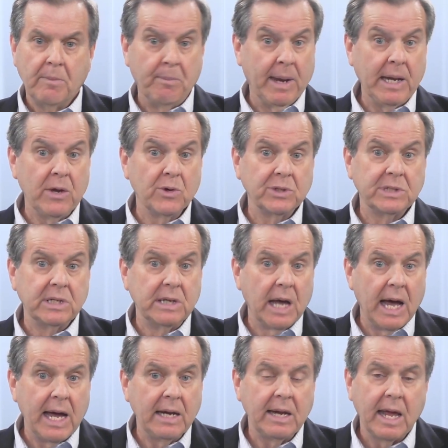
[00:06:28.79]
Many are
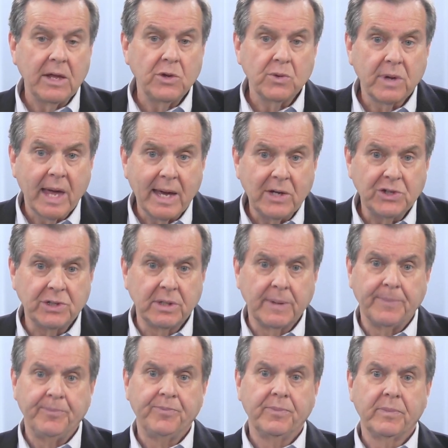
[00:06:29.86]
denied
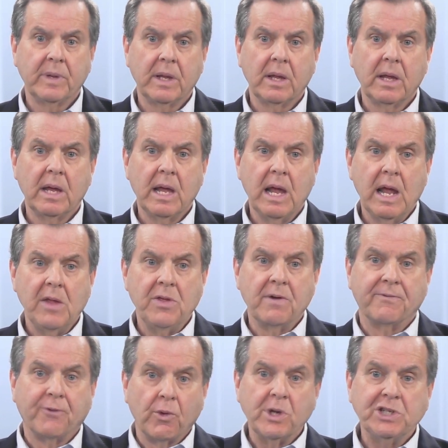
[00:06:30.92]
education.
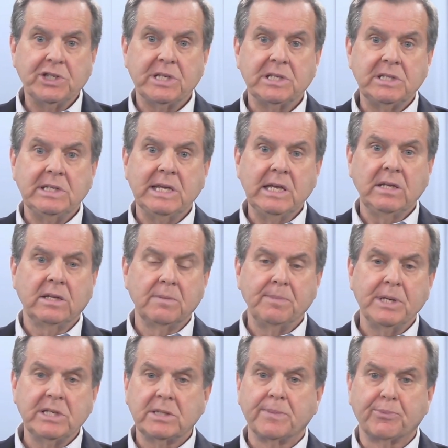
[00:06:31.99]
Their voices need to
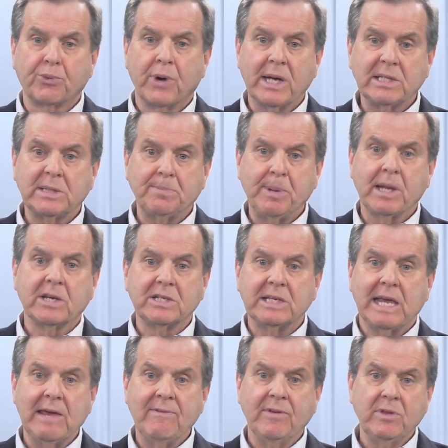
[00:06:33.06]
be suppressed
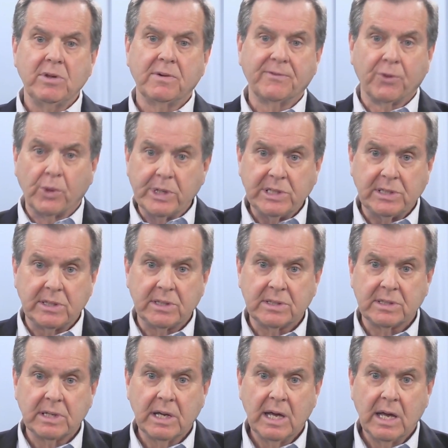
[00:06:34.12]
because even their
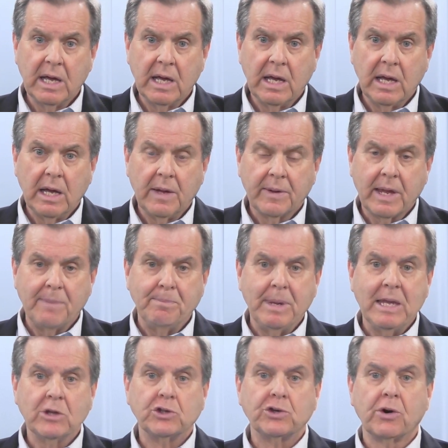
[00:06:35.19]
voices can
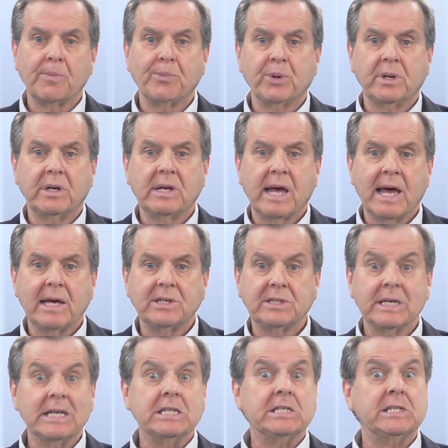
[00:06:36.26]
be interpreted
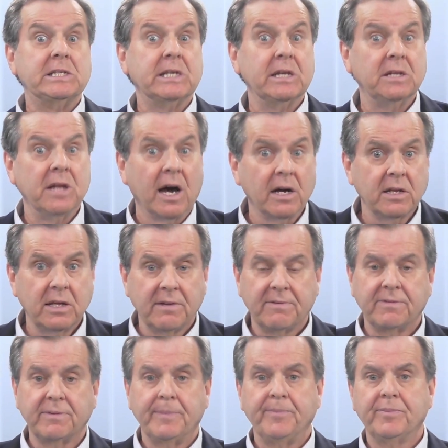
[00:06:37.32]
as
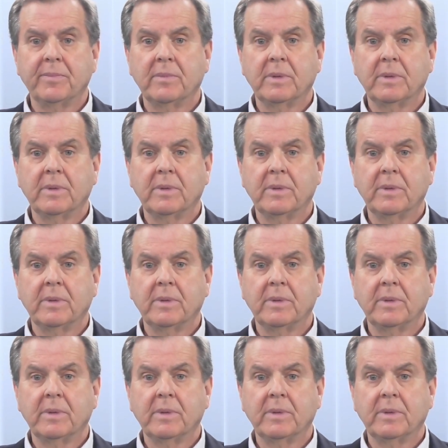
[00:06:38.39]
seductive.